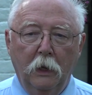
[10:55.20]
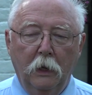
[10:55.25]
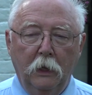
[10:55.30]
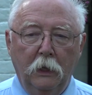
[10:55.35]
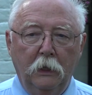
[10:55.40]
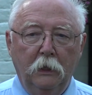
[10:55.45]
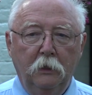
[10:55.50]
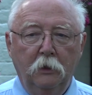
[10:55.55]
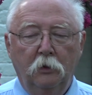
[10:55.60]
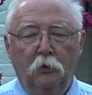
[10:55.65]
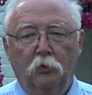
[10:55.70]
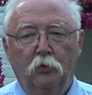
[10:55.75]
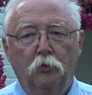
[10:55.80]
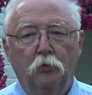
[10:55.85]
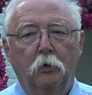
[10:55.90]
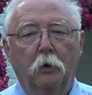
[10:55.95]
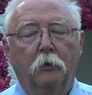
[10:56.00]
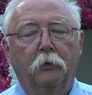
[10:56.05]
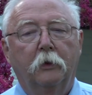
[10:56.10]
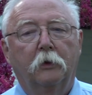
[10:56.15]

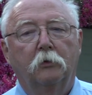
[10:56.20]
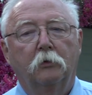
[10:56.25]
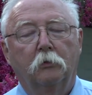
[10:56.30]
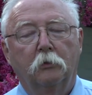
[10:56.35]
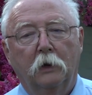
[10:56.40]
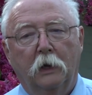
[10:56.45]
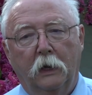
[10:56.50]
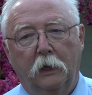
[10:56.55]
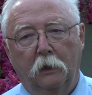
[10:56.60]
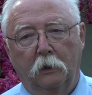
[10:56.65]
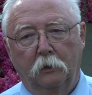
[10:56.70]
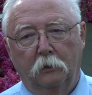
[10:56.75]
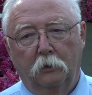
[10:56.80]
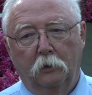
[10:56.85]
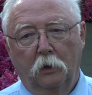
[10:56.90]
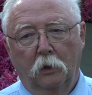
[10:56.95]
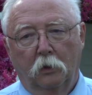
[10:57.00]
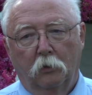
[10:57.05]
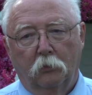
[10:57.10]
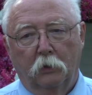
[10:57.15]
into the Rhode Island
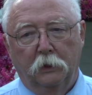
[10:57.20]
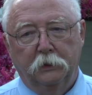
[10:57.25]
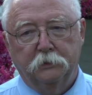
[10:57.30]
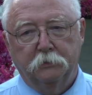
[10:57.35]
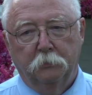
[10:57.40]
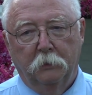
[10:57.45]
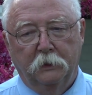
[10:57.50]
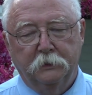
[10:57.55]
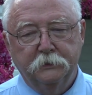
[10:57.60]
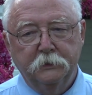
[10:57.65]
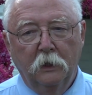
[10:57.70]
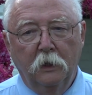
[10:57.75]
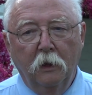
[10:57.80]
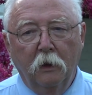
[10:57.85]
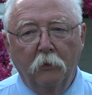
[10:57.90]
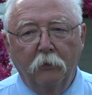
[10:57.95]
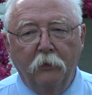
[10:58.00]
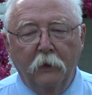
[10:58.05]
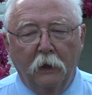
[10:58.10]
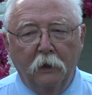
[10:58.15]
regiments.
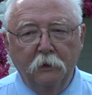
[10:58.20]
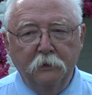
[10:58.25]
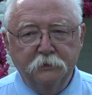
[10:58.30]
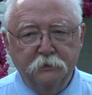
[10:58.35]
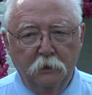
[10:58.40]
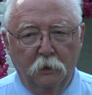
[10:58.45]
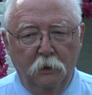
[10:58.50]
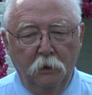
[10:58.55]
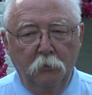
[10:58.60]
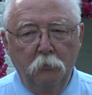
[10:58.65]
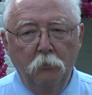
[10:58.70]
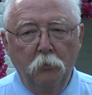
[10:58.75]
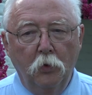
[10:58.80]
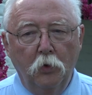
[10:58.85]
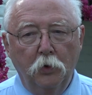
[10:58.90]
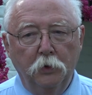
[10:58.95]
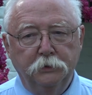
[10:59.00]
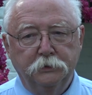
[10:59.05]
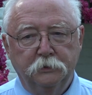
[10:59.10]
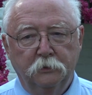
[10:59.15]
That is an
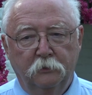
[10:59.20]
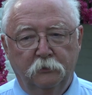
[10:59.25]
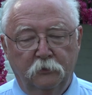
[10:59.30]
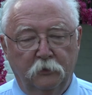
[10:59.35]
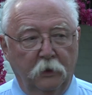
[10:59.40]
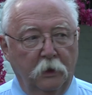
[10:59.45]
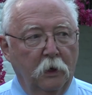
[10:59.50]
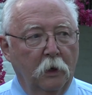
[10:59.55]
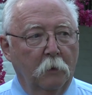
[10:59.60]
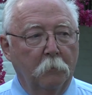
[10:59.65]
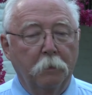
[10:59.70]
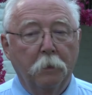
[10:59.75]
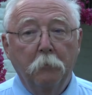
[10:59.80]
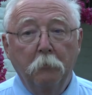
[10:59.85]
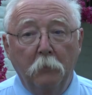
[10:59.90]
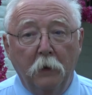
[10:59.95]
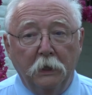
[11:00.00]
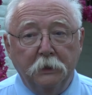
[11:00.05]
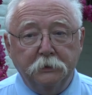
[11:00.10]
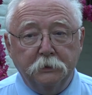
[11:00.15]
emergency
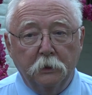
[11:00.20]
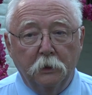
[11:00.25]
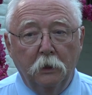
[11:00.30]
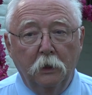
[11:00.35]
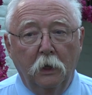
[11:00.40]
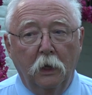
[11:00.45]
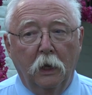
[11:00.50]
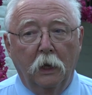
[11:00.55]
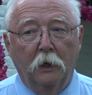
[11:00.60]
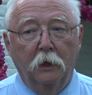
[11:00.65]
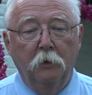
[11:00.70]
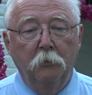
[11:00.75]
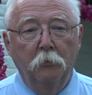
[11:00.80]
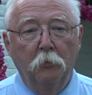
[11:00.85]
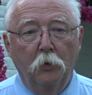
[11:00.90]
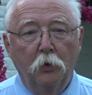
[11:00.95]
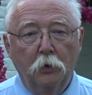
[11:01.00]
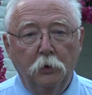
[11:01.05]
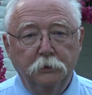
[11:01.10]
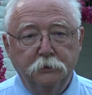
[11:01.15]
measure, an
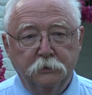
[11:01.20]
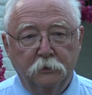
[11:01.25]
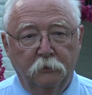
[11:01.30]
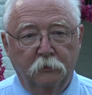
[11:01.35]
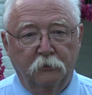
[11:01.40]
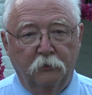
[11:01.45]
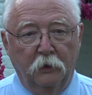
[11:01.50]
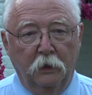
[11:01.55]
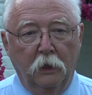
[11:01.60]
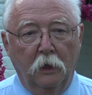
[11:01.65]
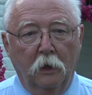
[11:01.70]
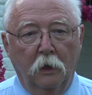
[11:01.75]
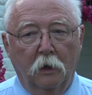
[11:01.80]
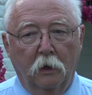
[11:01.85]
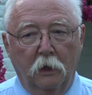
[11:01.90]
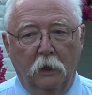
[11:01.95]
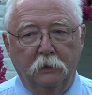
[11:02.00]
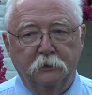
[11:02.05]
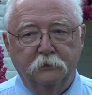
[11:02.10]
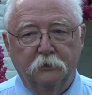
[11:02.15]
emergency
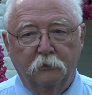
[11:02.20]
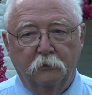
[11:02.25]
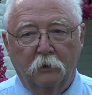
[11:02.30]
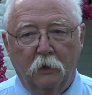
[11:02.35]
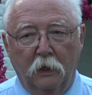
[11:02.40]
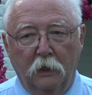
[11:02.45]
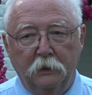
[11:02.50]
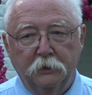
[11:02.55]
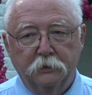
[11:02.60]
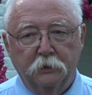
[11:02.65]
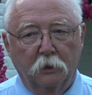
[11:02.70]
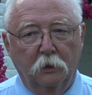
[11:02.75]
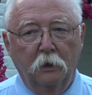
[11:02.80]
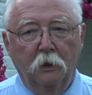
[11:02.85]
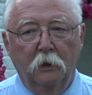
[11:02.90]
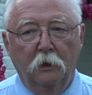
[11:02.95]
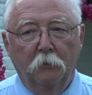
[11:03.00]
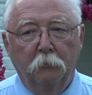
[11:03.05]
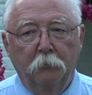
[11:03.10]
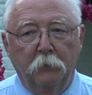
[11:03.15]
legislation,
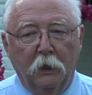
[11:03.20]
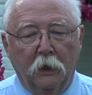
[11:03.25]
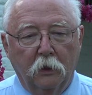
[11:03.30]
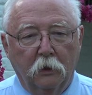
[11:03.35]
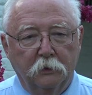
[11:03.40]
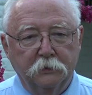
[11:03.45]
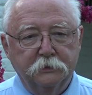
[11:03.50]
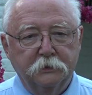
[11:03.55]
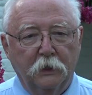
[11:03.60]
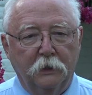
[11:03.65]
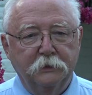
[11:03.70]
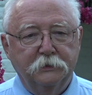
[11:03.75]
because they